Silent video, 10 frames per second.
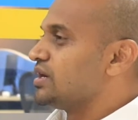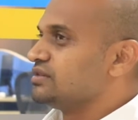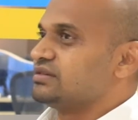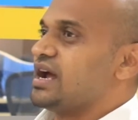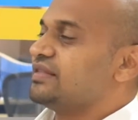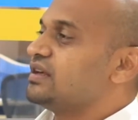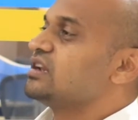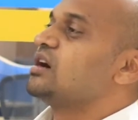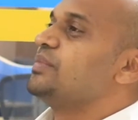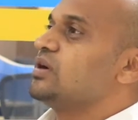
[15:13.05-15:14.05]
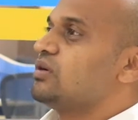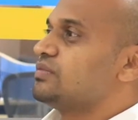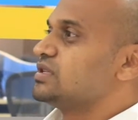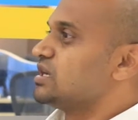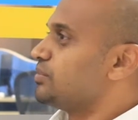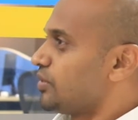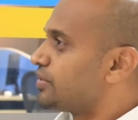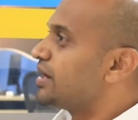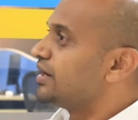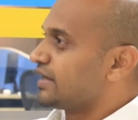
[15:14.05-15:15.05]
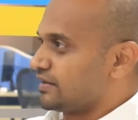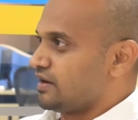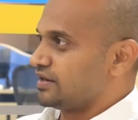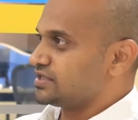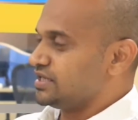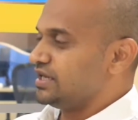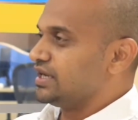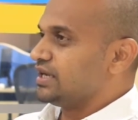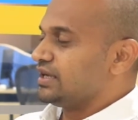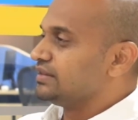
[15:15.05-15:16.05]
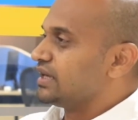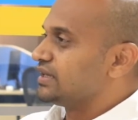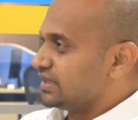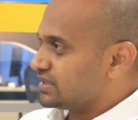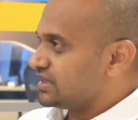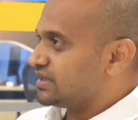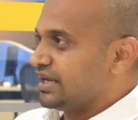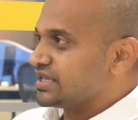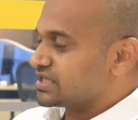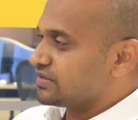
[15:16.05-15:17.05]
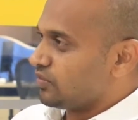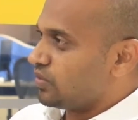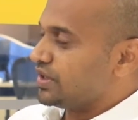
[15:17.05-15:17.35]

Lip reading: rather than coming out with some proprietary technology that tells that it is